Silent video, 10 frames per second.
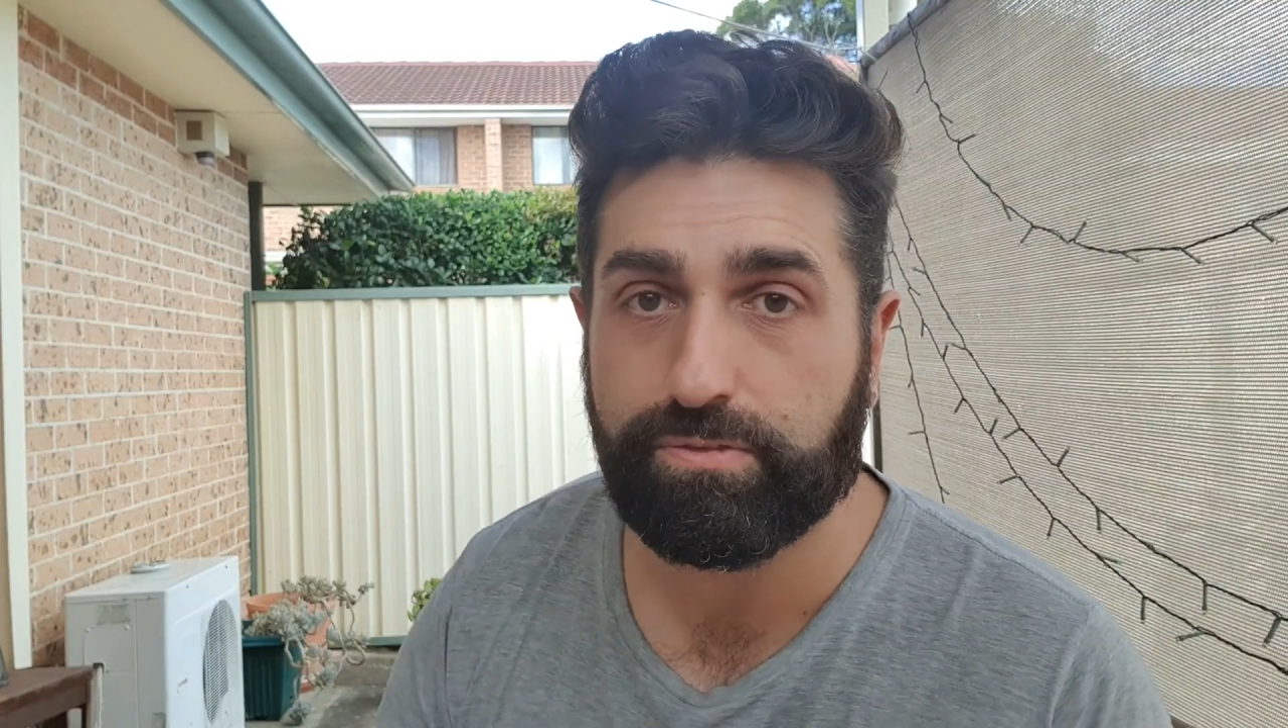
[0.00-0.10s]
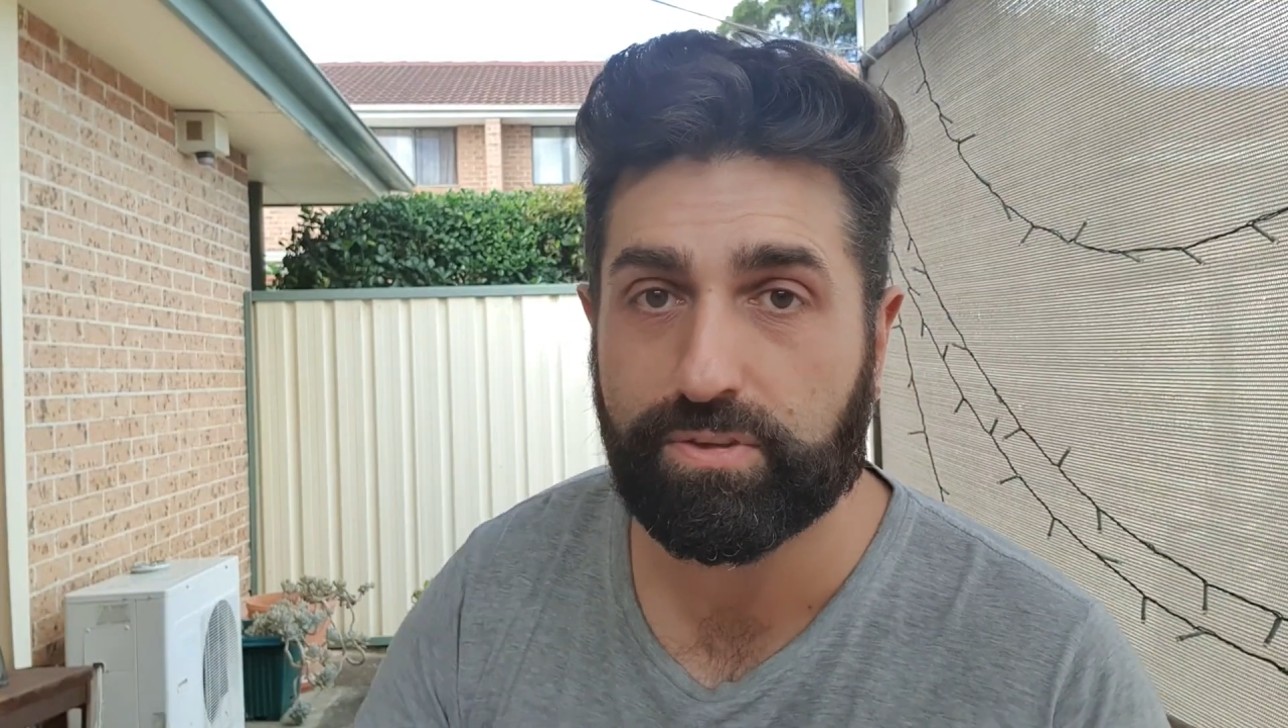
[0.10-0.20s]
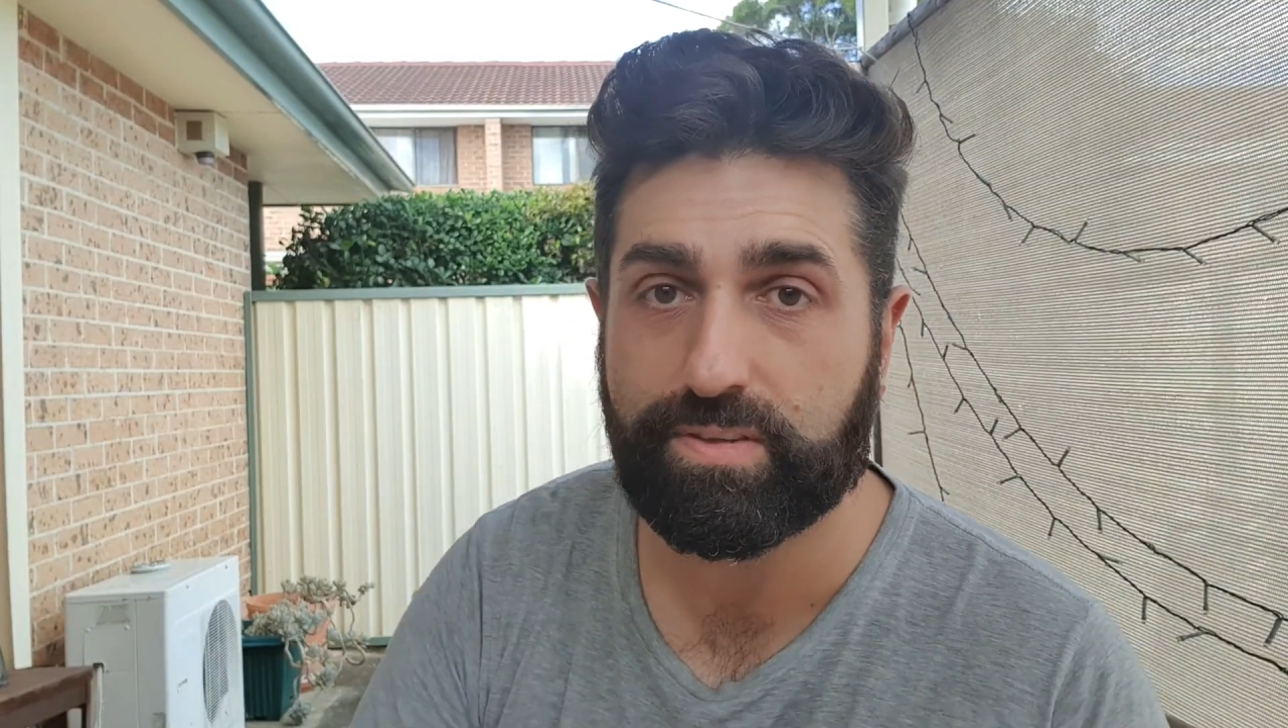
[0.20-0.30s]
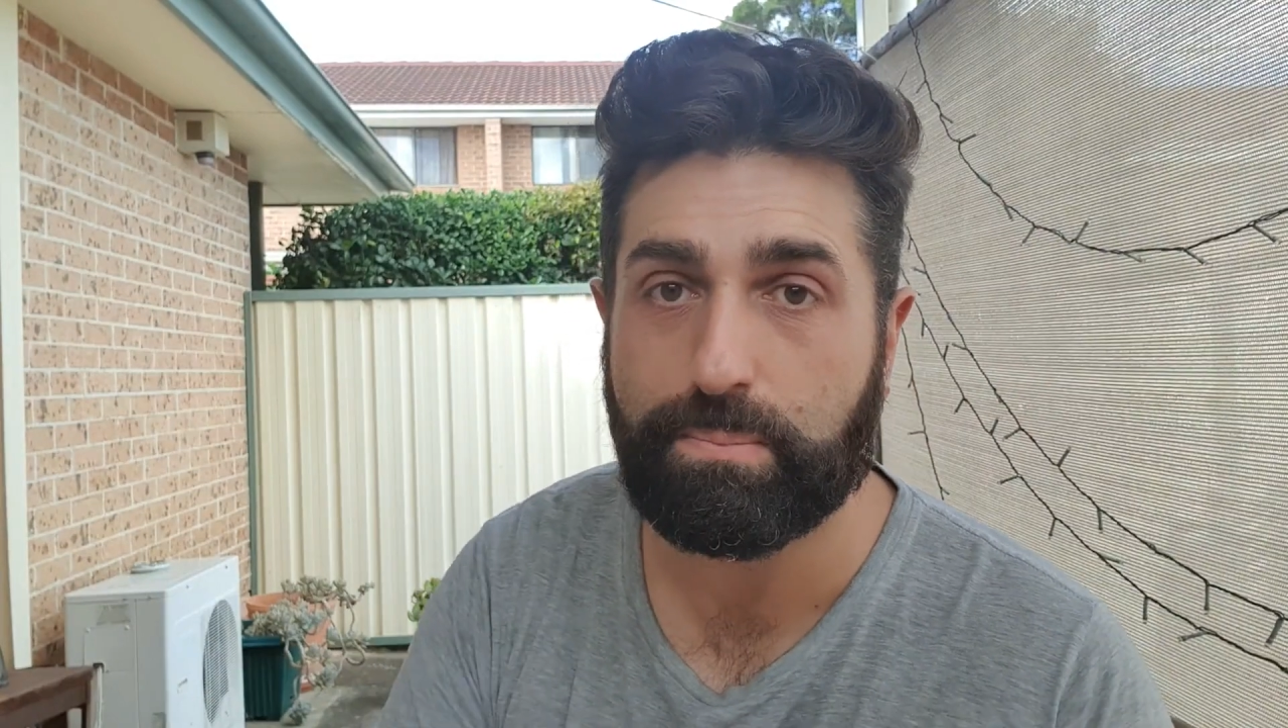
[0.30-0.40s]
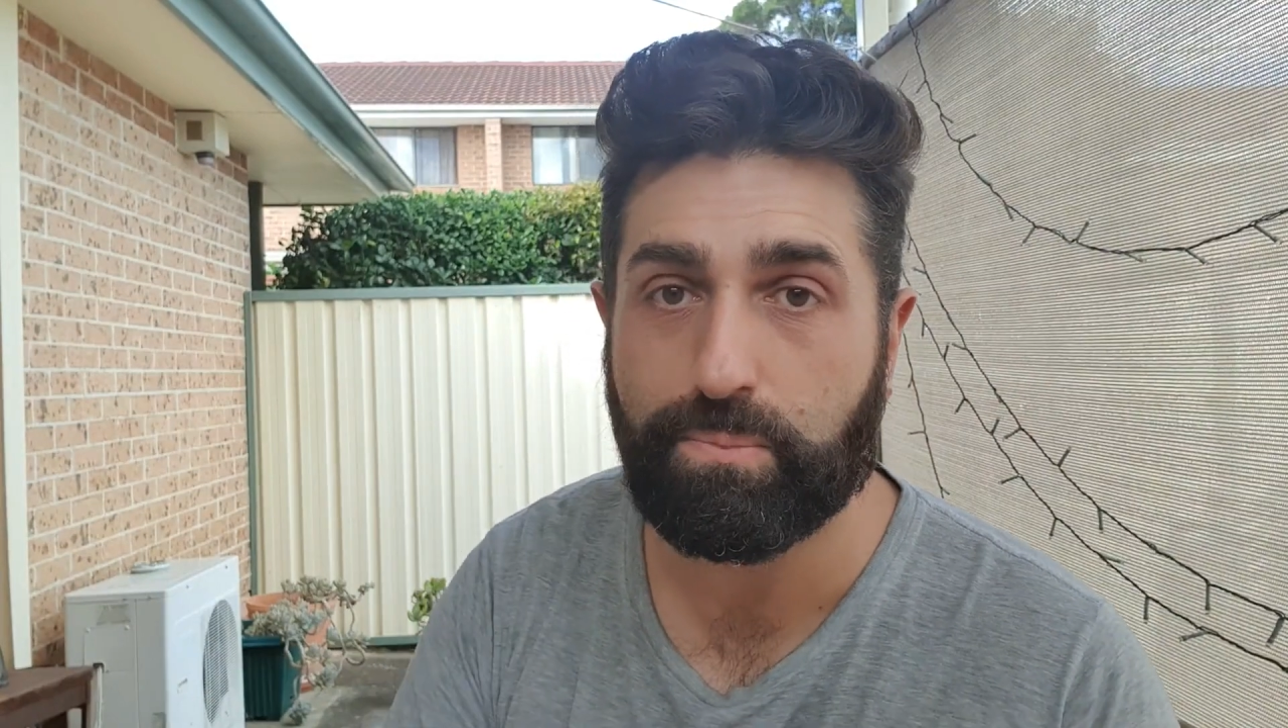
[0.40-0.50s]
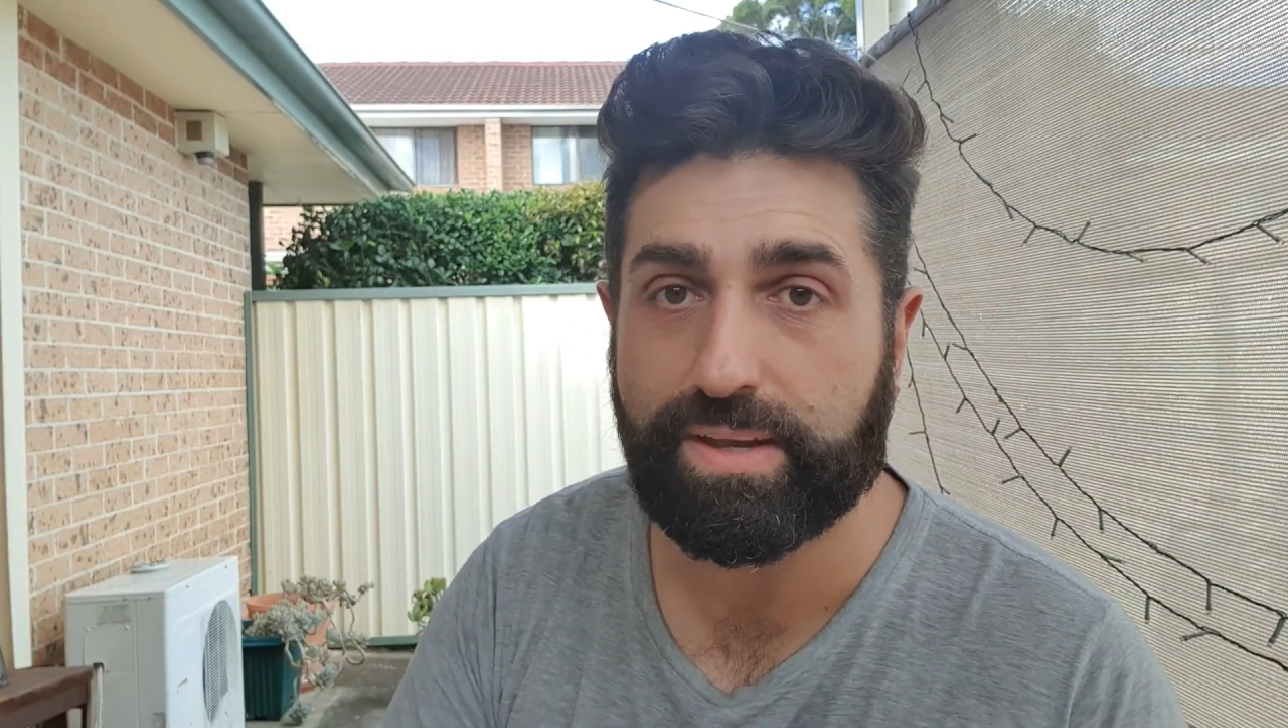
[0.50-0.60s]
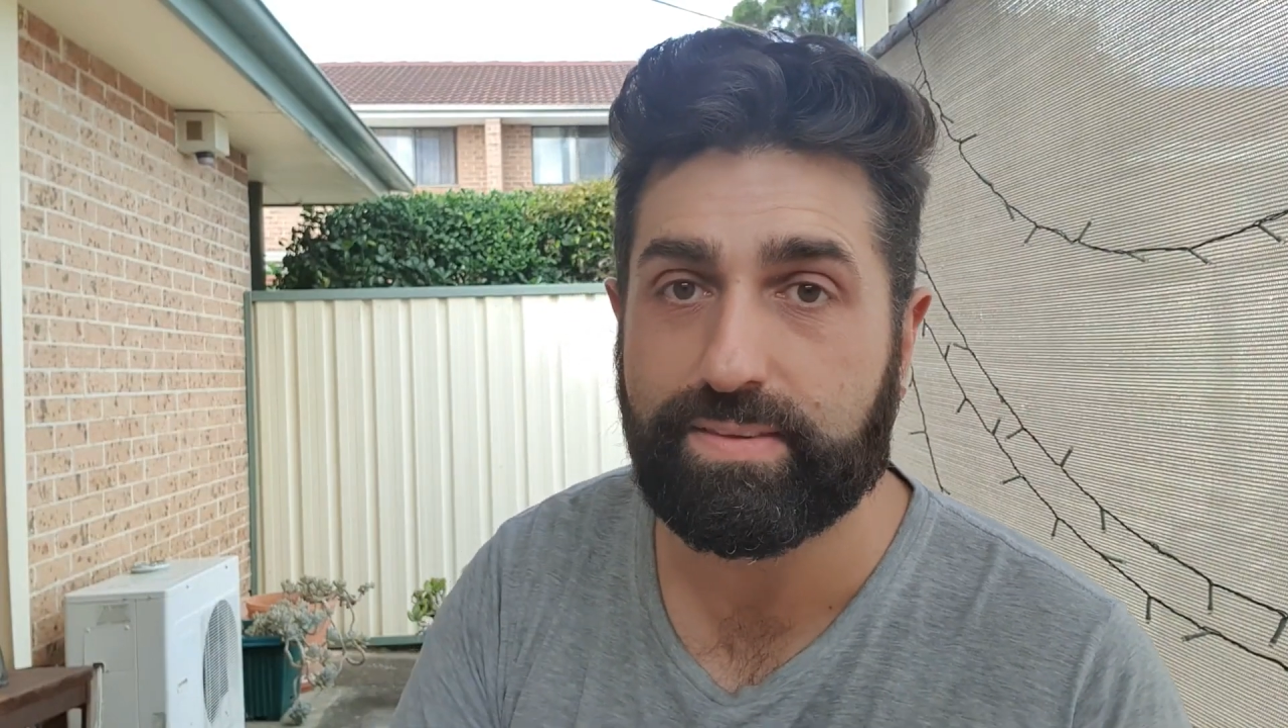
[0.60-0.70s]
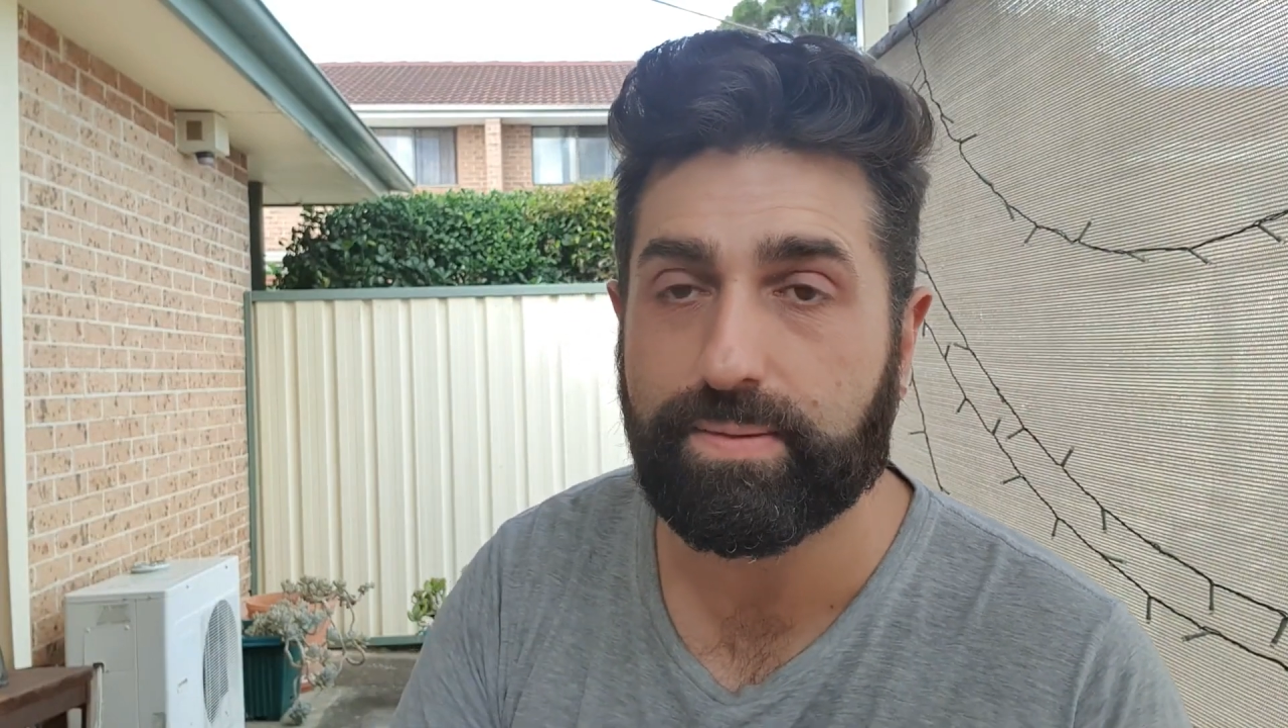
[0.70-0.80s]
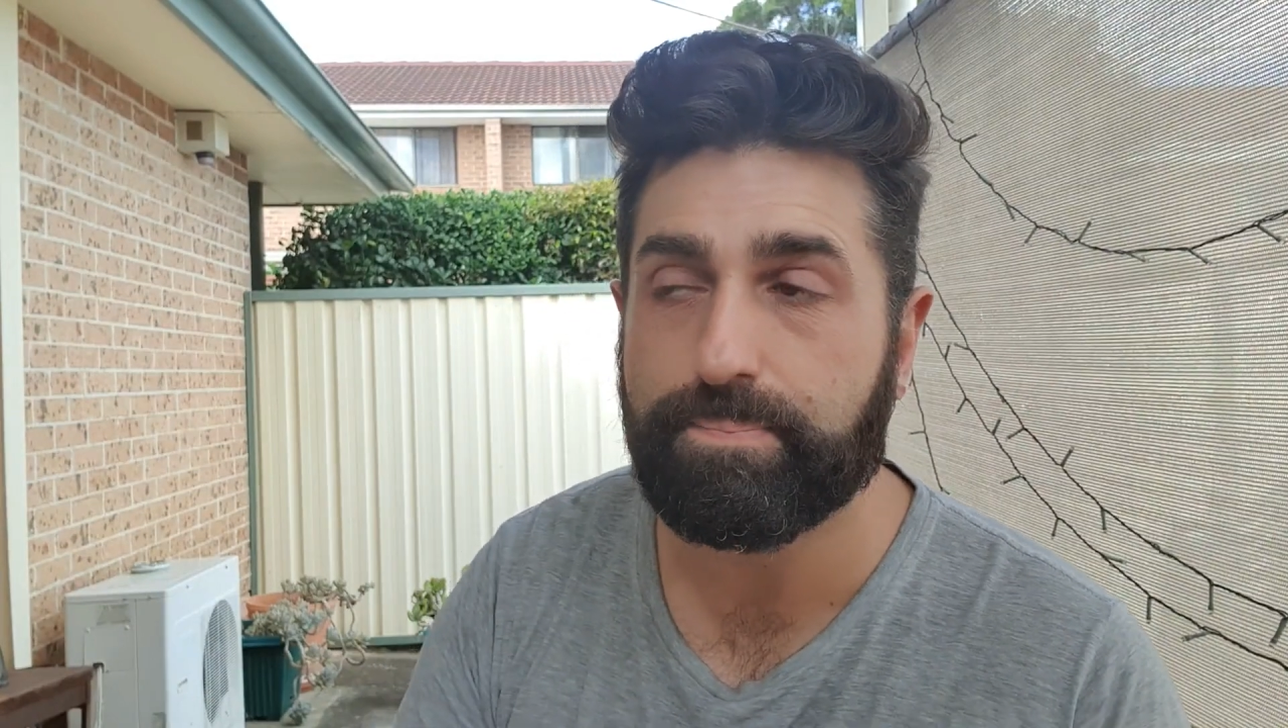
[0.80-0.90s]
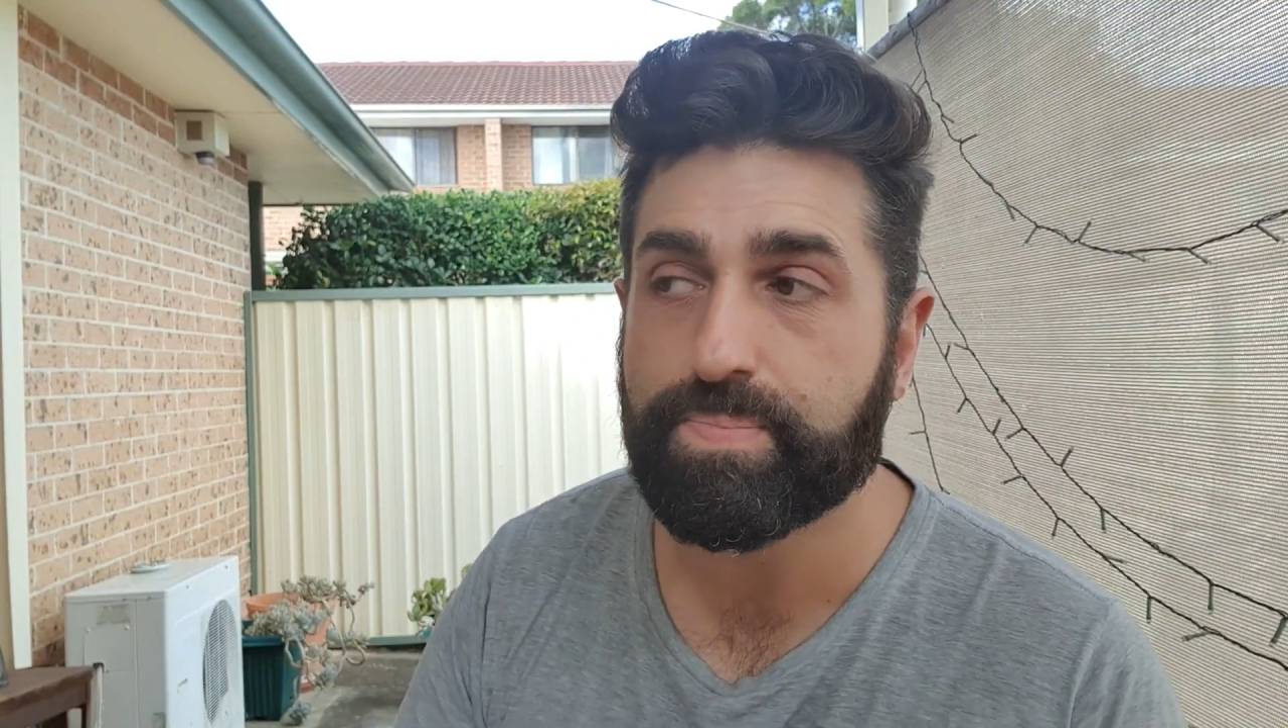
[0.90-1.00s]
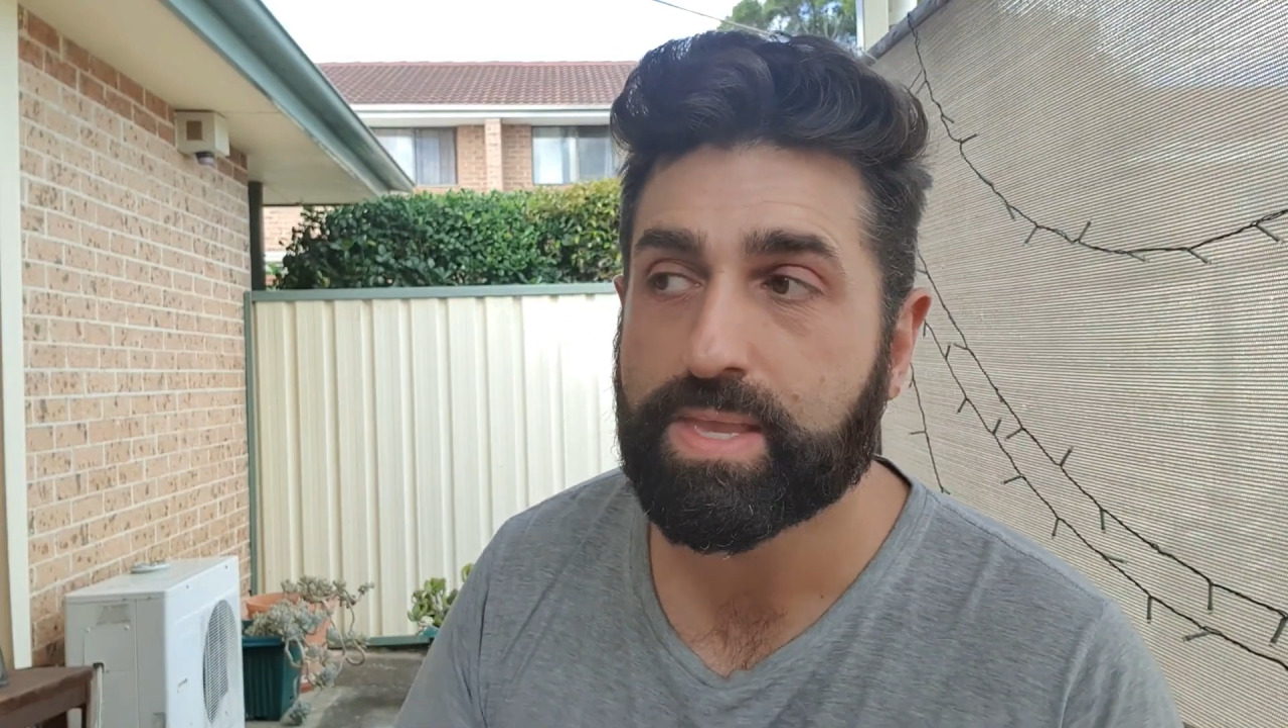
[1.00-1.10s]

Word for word: for some reason.